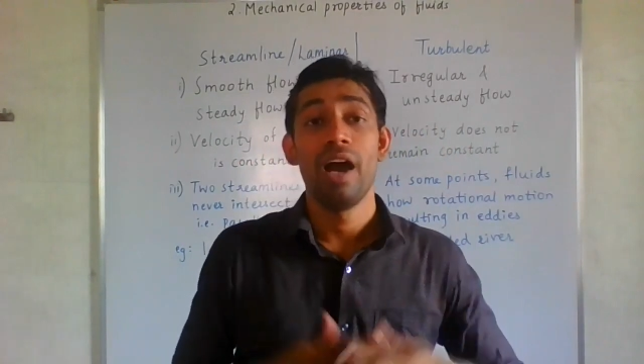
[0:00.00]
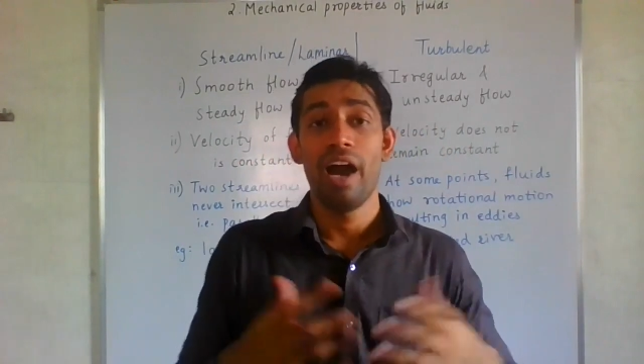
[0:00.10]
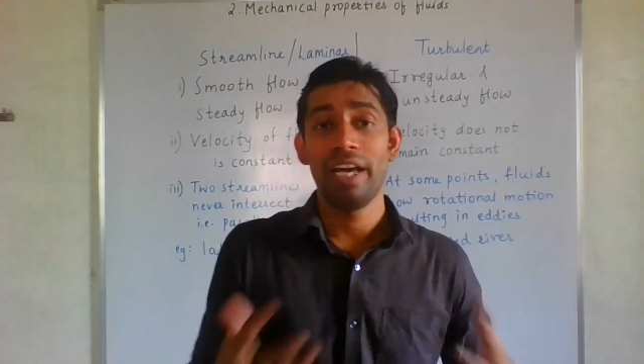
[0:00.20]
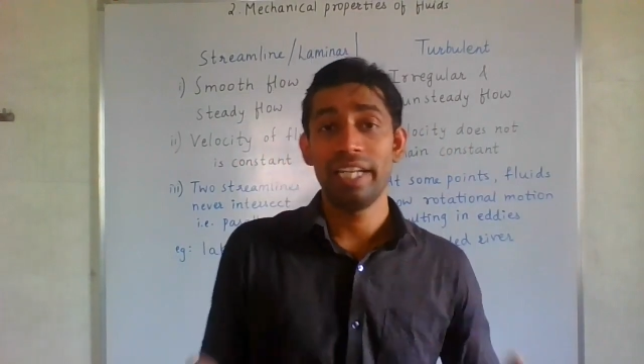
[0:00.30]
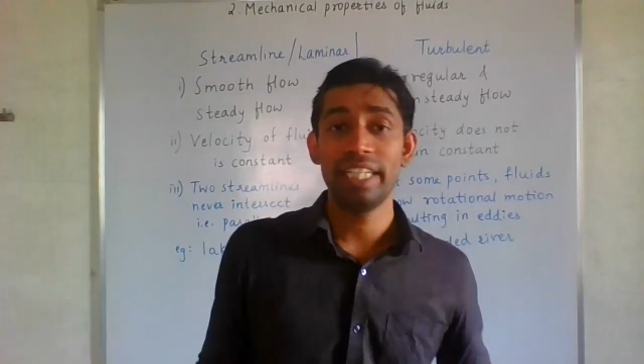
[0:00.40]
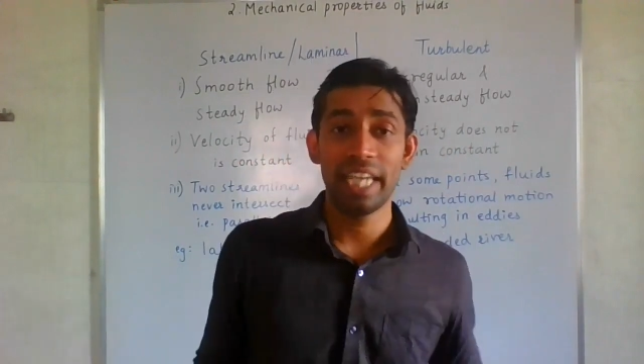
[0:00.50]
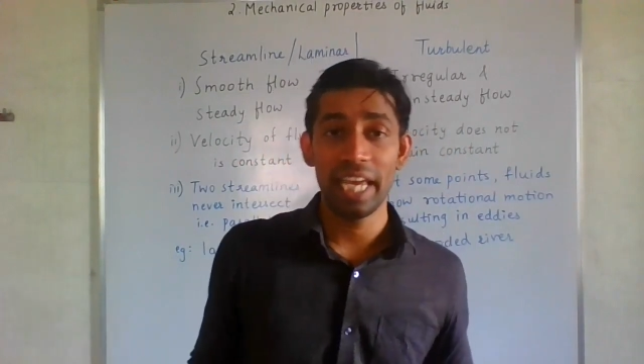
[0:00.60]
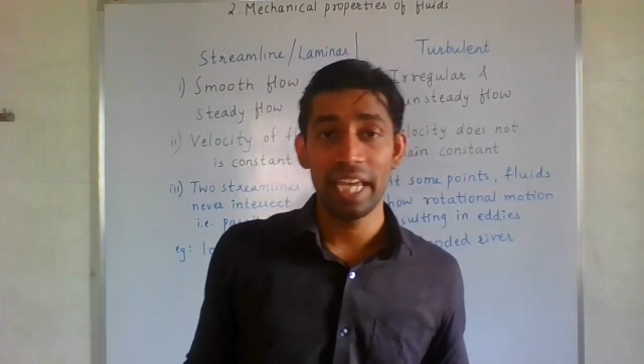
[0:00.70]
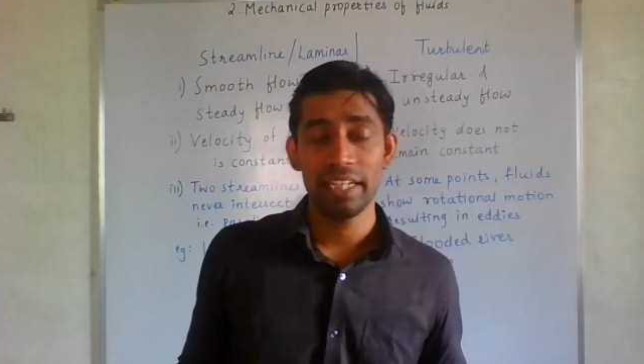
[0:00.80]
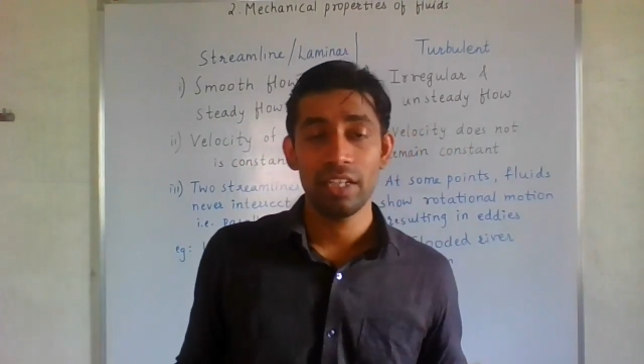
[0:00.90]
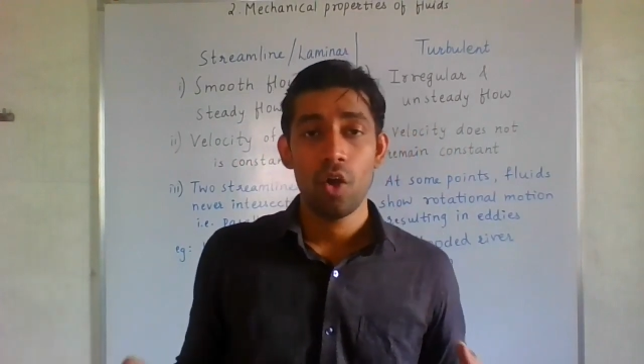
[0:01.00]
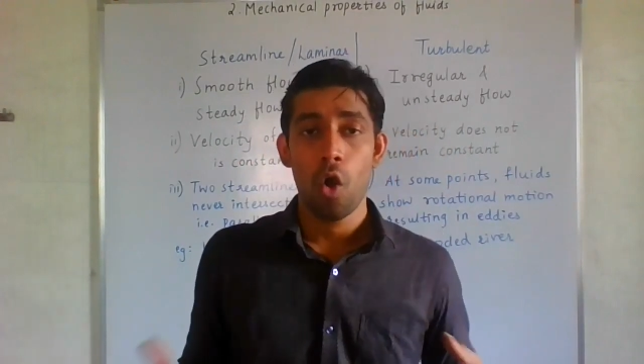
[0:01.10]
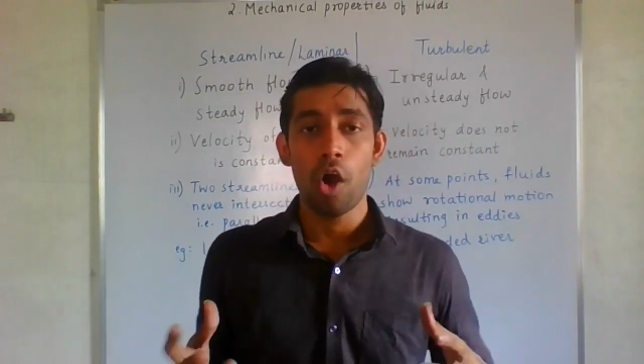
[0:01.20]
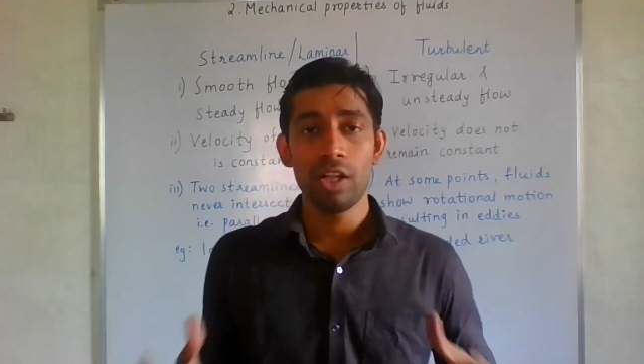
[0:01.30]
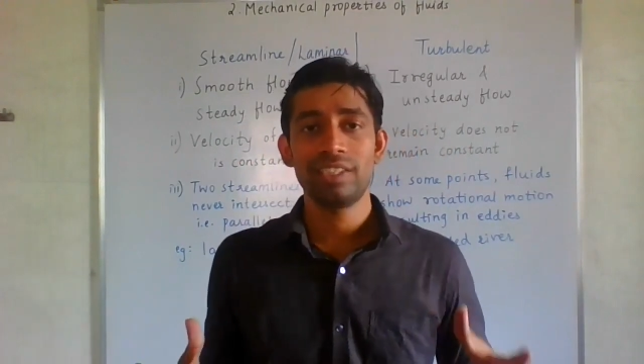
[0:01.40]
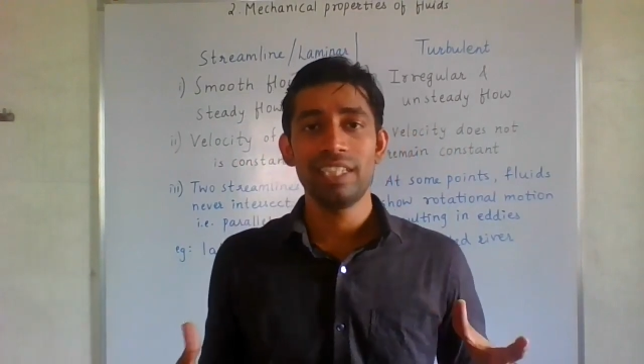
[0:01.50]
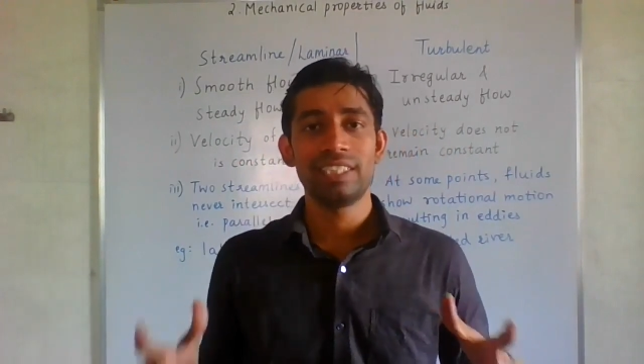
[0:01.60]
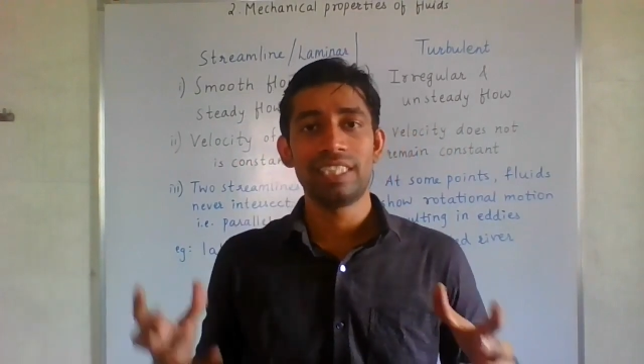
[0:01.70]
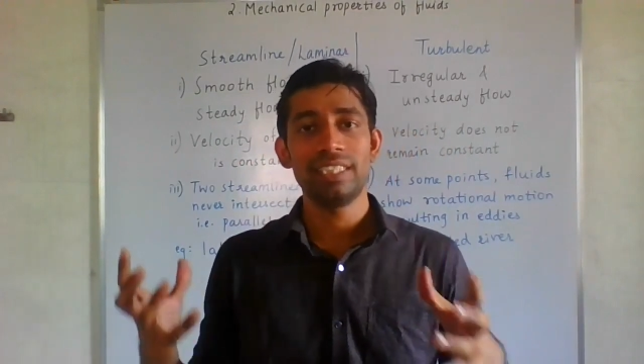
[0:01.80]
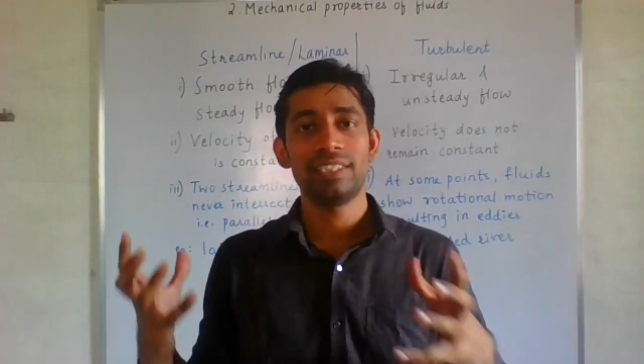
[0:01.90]
Hurricane, all such
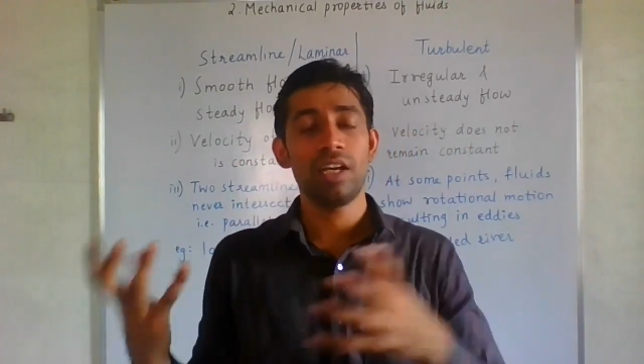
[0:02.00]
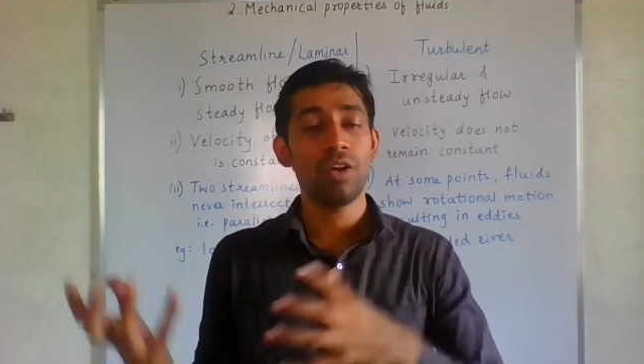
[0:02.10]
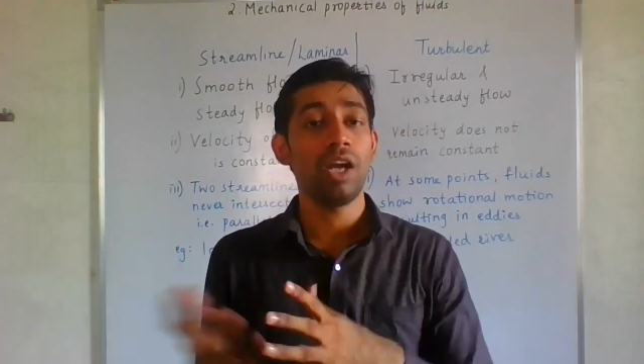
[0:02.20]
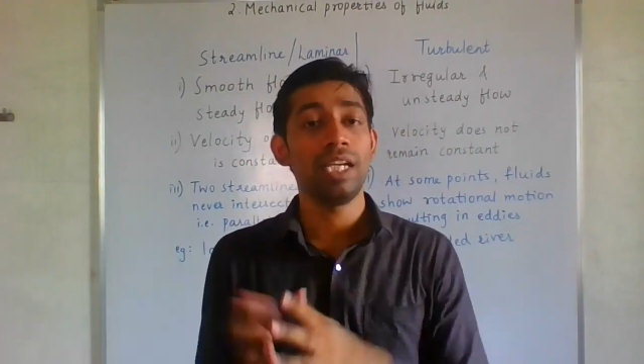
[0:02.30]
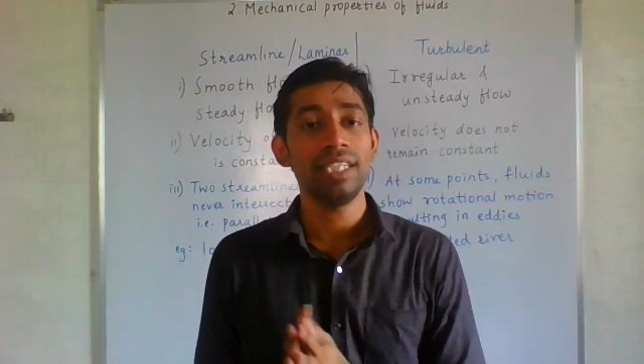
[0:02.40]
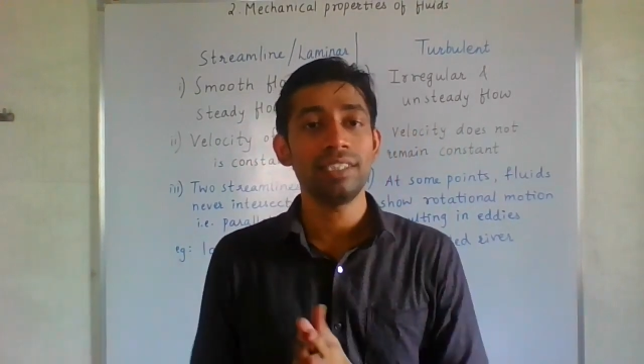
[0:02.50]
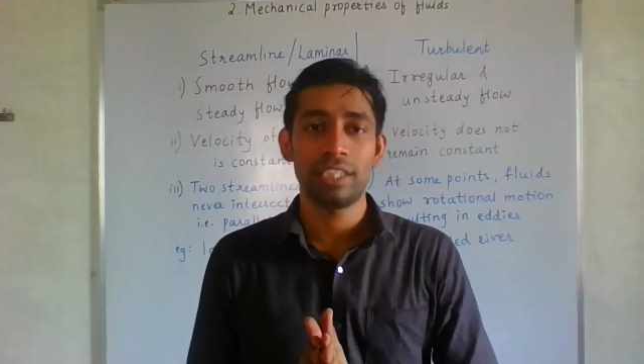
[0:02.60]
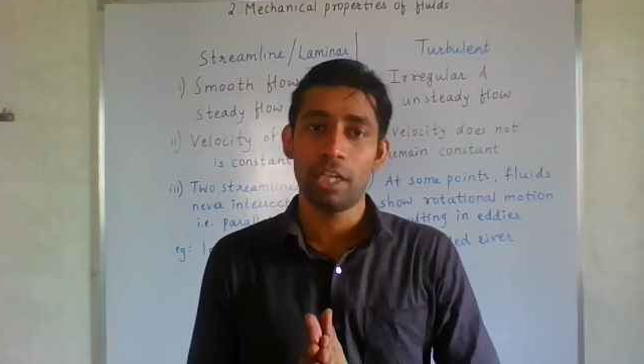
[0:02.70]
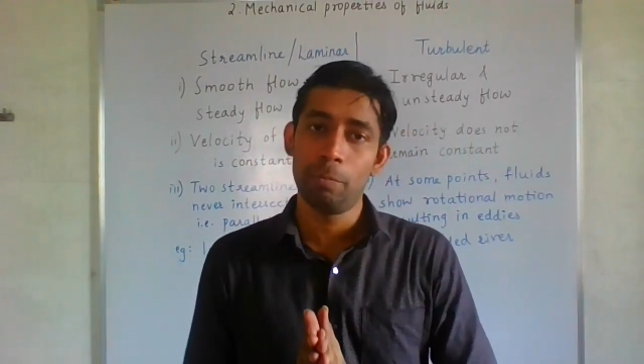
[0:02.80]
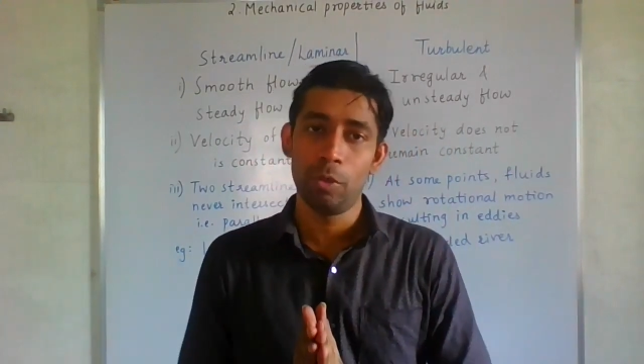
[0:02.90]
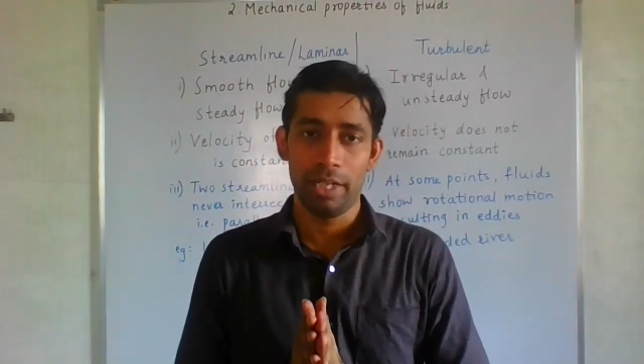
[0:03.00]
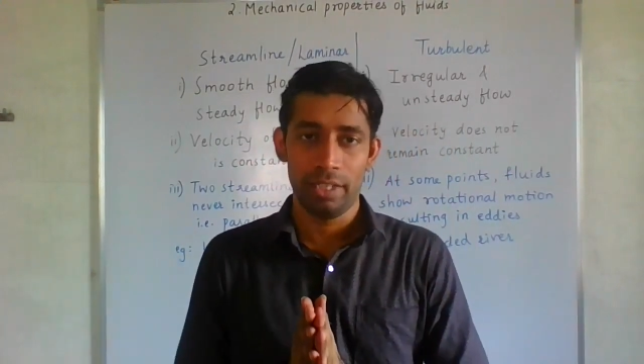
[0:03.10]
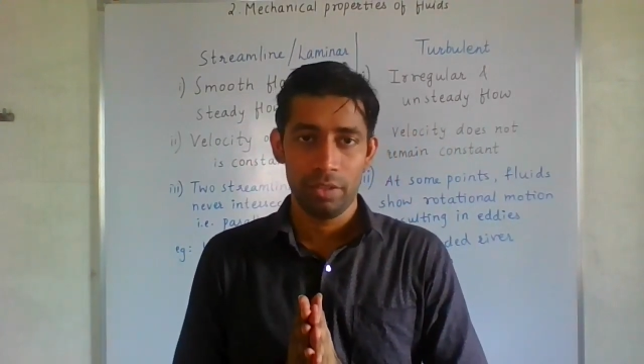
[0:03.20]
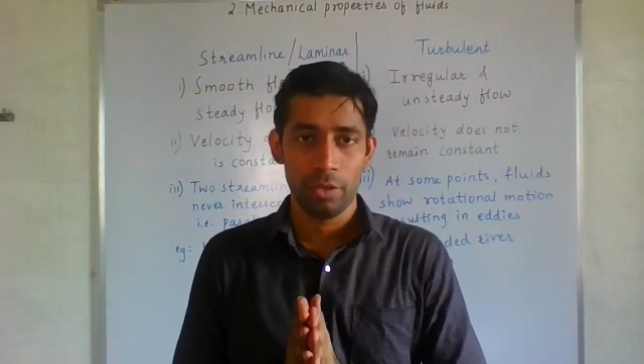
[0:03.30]
things are called as turbulent.